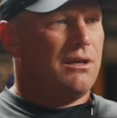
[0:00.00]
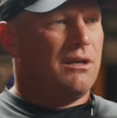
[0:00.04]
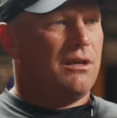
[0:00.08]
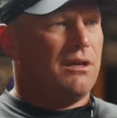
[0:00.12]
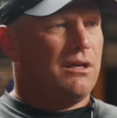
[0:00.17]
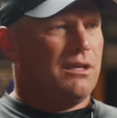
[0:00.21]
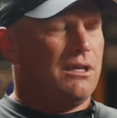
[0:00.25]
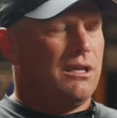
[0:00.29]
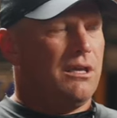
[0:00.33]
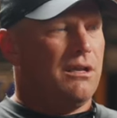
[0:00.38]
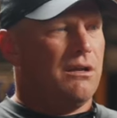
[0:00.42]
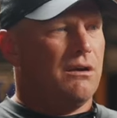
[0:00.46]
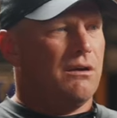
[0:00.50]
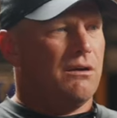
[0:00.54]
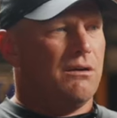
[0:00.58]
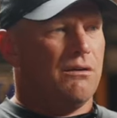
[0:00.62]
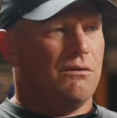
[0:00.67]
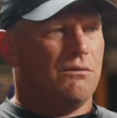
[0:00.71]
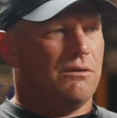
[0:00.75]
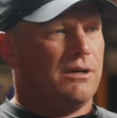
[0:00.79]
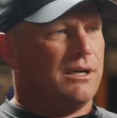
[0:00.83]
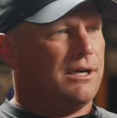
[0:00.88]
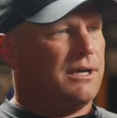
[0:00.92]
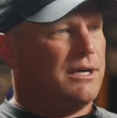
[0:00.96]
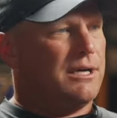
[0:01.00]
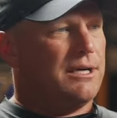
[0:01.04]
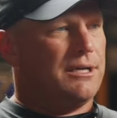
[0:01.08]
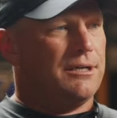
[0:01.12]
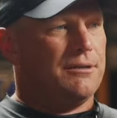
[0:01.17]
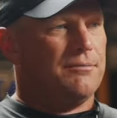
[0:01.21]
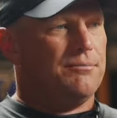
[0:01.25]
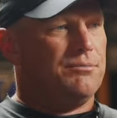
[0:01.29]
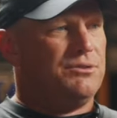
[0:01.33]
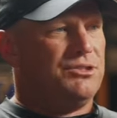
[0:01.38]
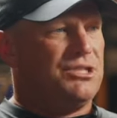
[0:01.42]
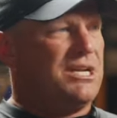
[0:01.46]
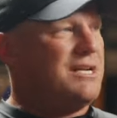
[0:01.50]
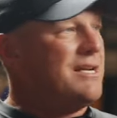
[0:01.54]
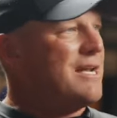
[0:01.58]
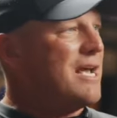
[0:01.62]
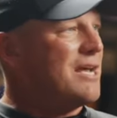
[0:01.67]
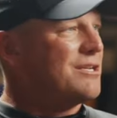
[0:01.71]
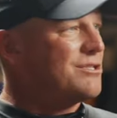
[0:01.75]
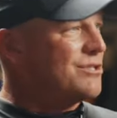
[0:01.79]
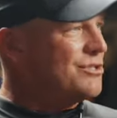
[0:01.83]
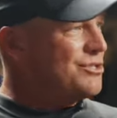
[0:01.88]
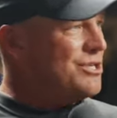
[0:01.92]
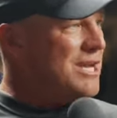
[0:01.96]
yeah. you know uh, ch
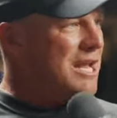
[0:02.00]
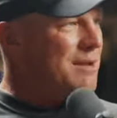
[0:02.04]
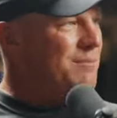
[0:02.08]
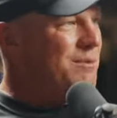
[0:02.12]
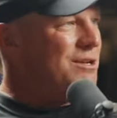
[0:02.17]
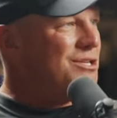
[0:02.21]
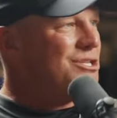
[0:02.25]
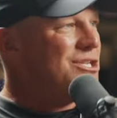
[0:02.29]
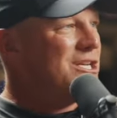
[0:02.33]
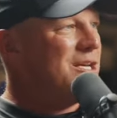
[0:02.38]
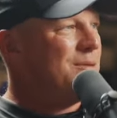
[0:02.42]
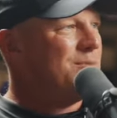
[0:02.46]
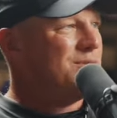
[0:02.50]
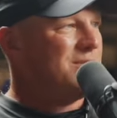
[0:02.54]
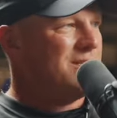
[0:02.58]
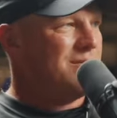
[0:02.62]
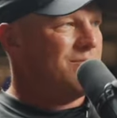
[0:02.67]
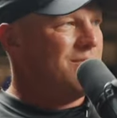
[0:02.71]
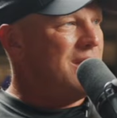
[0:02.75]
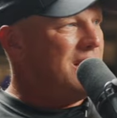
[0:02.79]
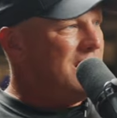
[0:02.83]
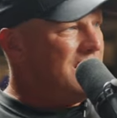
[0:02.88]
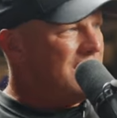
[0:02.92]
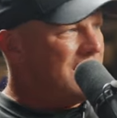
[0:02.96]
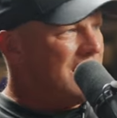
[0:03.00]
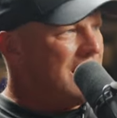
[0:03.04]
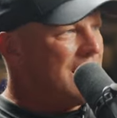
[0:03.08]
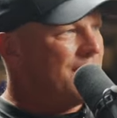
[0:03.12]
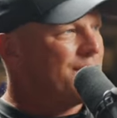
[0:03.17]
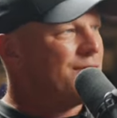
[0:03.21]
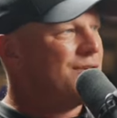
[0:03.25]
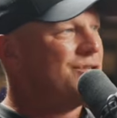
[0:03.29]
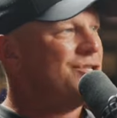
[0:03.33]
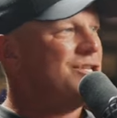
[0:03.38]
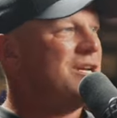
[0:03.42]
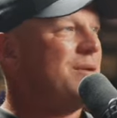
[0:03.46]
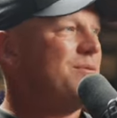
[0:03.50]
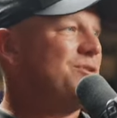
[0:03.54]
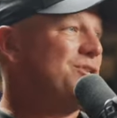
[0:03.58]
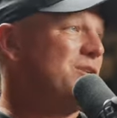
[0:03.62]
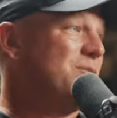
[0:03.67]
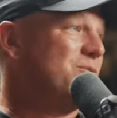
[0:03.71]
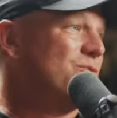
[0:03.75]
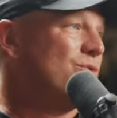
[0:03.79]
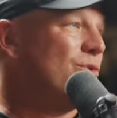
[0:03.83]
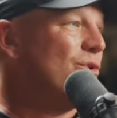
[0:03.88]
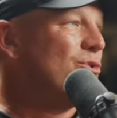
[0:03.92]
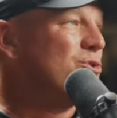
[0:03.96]
national championships and many mm -hmm. conference
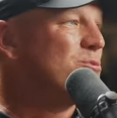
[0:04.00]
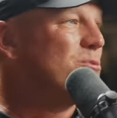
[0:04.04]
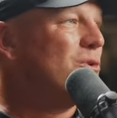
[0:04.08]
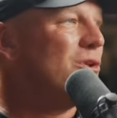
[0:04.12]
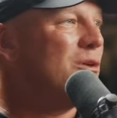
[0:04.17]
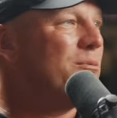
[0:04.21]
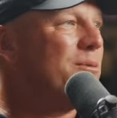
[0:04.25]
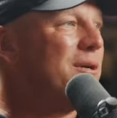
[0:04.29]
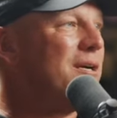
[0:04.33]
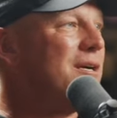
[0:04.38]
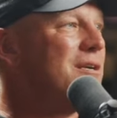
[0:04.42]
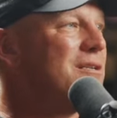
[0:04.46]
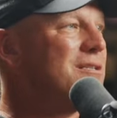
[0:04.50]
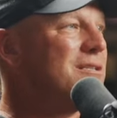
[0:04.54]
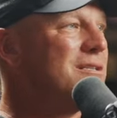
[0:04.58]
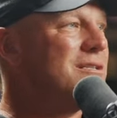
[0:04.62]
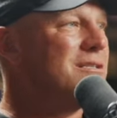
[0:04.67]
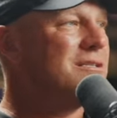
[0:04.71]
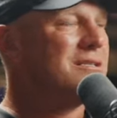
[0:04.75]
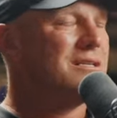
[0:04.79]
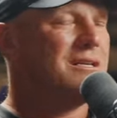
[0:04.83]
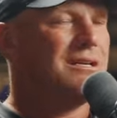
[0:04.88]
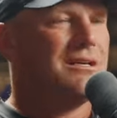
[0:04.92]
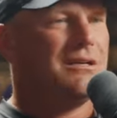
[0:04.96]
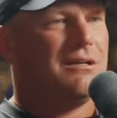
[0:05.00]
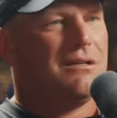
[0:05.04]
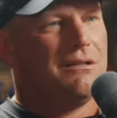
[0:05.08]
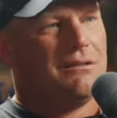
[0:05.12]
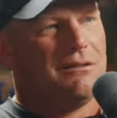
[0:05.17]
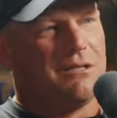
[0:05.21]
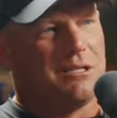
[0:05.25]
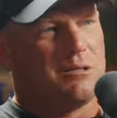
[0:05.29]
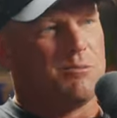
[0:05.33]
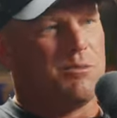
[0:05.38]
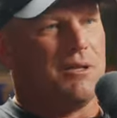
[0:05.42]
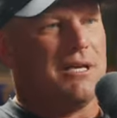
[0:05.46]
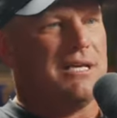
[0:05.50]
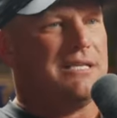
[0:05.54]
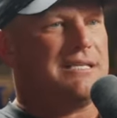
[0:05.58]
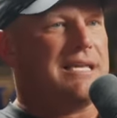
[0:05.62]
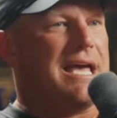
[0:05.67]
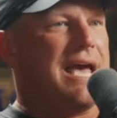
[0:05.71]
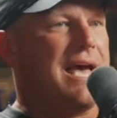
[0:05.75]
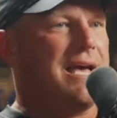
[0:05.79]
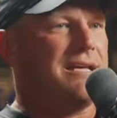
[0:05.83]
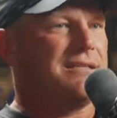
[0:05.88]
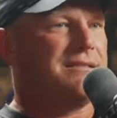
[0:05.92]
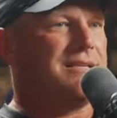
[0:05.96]
championships, Rose Bowl appearances. This place
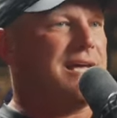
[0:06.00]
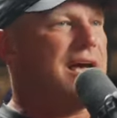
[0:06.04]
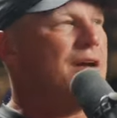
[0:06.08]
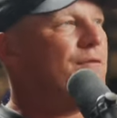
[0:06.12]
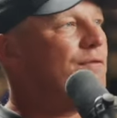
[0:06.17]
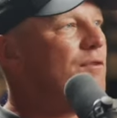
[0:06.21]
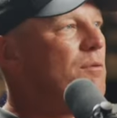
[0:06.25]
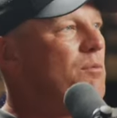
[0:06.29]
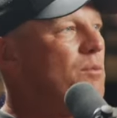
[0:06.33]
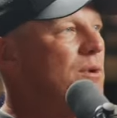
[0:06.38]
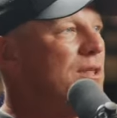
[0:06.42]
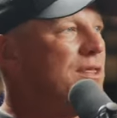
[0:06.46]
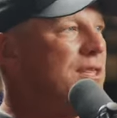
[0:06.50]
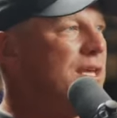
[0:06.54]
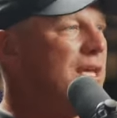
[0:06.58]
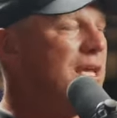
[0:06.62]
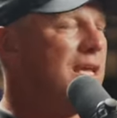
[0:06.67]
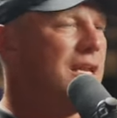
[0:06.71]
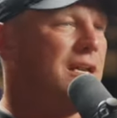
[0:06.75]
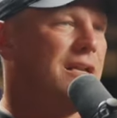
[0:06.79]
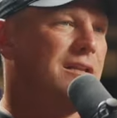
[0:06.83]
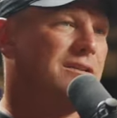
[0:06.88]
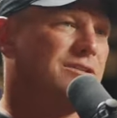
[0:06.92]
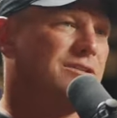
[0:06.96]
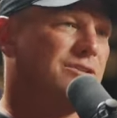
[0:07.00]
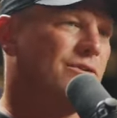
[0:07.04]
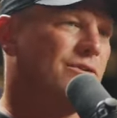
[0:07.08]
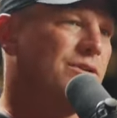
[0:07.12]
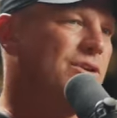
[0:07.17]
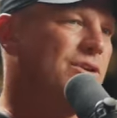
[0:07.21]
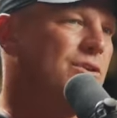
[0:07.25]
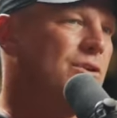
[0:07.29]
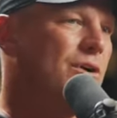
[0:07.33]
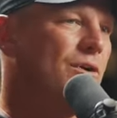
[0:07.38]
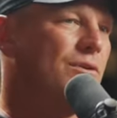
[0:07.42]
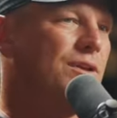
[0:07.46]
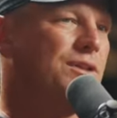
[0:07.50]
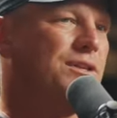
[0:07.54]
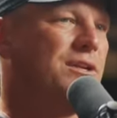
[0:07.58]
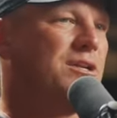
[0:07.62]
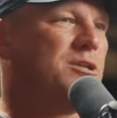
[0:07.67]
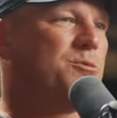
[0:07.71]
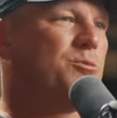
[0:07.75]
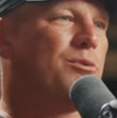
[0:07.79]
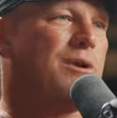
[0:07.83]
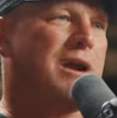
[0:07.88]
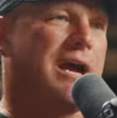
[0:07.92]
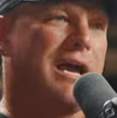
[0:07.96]
has that from within, and so you know that
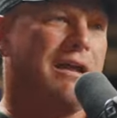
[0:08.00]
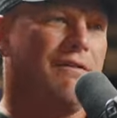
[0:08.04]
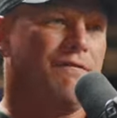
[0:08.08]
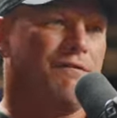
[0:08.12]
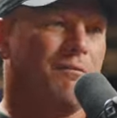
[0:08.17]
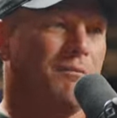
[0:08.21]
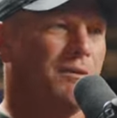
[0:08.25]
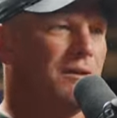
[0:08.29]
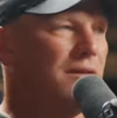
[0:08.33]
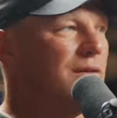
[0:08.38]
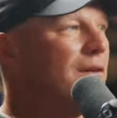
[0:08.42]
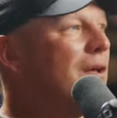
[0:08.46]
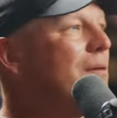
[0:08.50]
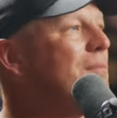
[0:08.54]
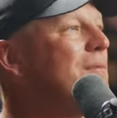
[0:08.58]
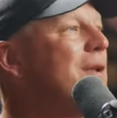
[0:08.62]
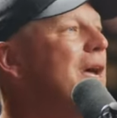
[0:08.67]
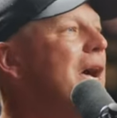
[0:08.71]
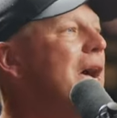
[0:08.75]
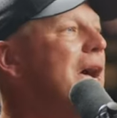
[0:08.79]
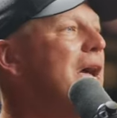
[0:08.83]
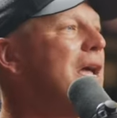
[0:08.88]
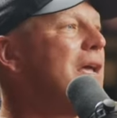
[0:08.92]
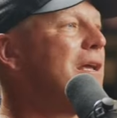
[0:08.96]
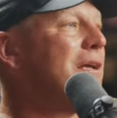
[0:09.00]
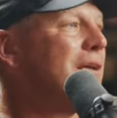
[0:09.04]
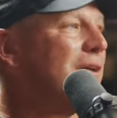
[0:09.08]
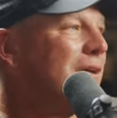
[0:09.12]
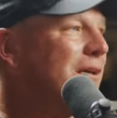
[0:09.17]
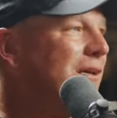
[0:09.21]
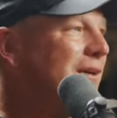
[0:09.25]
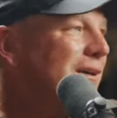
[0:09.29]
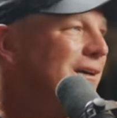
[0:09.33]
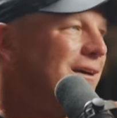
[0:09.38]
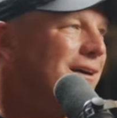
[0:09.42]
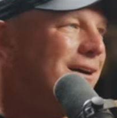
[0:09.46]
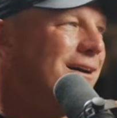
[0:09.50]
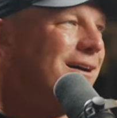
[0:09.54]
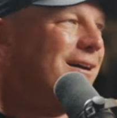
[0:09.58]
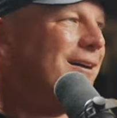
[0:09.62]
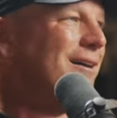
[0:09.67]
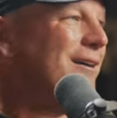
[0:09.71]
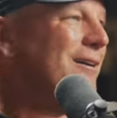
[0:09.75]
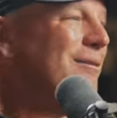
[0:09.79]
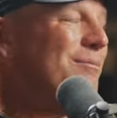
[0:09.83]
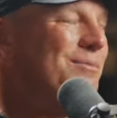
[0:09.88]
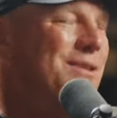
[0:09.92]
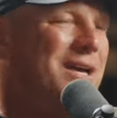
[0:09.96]
there's pride from alumni yeah.
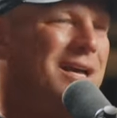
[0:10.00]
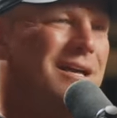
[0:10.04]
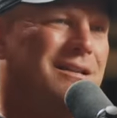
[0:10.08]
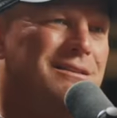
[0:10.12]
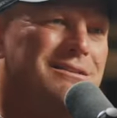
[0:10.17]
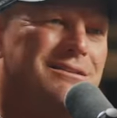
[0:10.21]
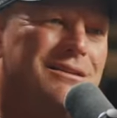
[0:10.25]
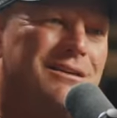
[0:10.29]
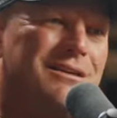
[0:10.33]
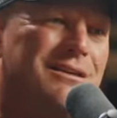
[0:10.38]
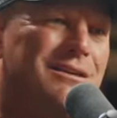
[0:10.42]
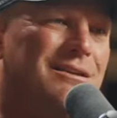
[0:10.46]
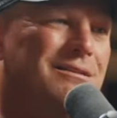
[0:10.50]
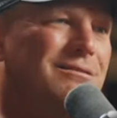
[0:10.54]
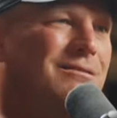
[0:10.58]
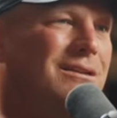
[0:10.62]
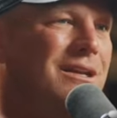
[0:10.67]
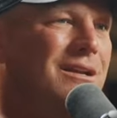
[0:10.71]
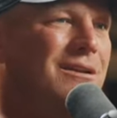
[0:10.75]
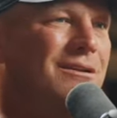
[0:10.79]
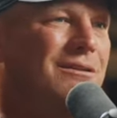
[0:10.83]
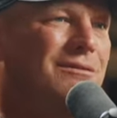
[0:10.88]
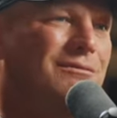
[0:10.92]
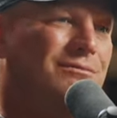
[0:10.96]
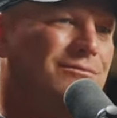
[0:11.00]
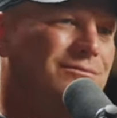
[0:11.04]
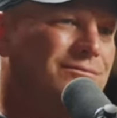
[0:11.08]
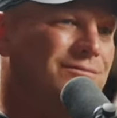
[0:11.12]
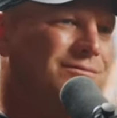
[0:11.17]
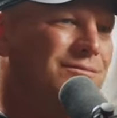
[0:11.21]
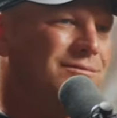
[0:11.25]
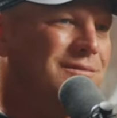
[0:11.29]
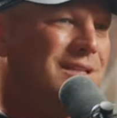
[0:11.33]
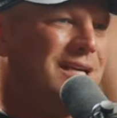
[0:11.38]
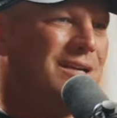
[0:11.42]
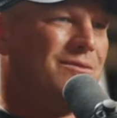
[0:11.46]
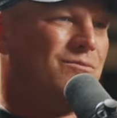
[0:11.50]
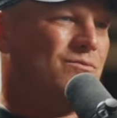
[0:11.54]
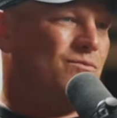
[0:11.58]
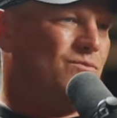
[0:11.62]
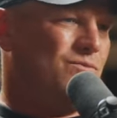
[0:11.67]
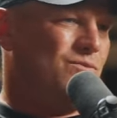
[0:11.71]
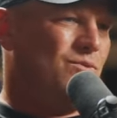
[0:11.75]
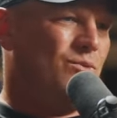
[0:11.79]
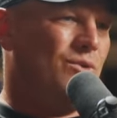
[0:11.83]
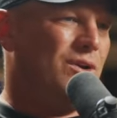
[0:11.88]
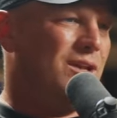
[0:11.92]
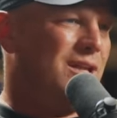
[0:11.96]
um, that uh, you know that
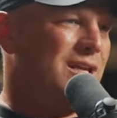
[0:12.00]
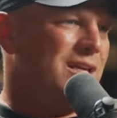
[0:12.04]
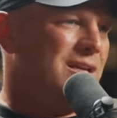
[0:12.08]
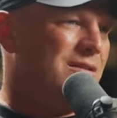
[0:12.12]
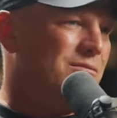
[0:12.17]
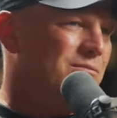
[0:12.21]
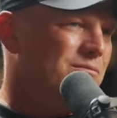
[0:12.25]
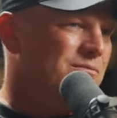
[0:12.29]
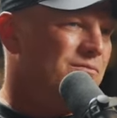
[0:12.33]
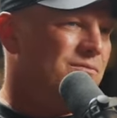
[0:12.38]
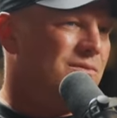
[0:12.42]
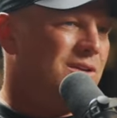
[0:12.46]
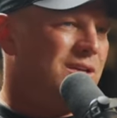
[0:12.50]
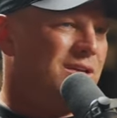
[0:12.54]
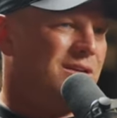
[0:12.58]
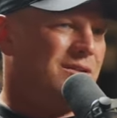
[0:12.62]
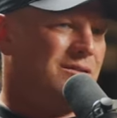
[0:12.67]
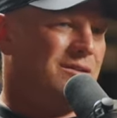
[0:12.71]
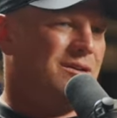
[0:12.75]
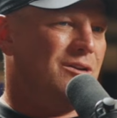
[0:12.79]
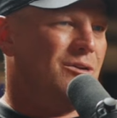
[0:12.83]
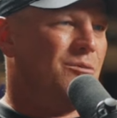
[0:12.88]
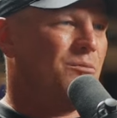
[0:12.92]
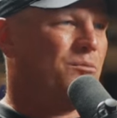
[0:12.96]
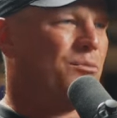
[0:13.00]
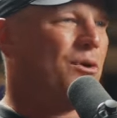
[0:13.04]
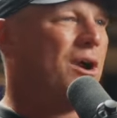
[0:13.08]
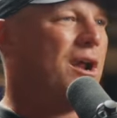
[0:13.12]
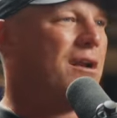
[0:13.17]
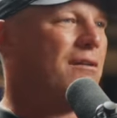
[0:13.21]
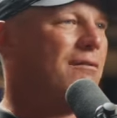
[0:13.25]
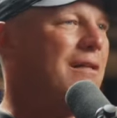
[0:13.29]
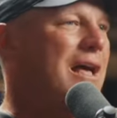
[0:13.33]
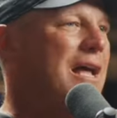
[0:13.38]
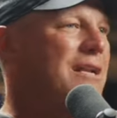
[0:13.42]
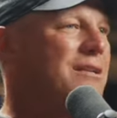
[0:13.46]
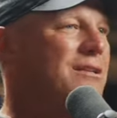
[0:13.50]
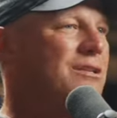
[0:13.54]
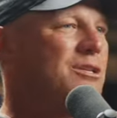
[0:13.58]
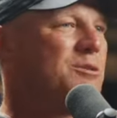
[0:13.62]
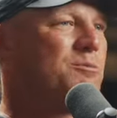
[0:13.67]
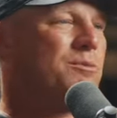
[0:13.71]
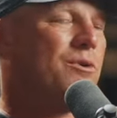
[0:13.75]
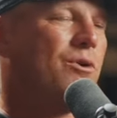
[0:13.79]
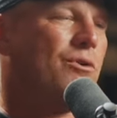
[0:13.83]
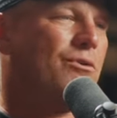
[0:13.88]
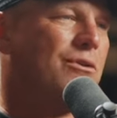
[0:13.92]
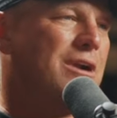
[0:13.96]
really you know brought a lot to this
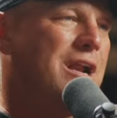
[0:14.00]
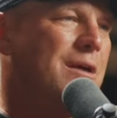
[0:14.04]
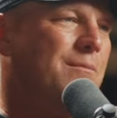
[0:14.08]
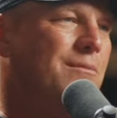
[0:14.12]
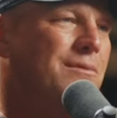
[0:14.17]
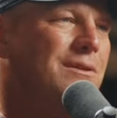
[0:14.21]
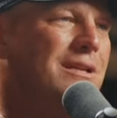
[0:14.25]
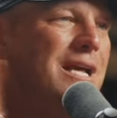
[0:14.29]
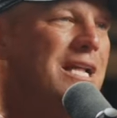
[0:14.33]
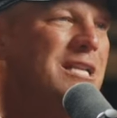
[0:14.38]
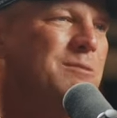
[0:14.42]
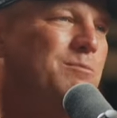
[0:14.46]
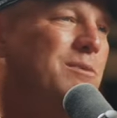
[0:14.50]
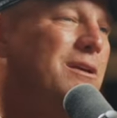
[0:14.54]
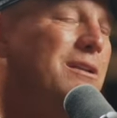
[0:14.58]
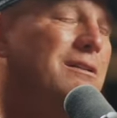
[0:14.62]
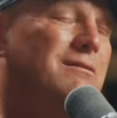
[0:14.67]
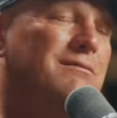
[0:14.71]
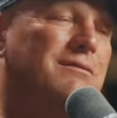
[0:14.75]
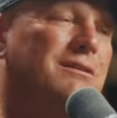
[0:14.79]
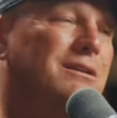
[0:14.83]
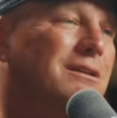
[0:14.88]
program, and that's been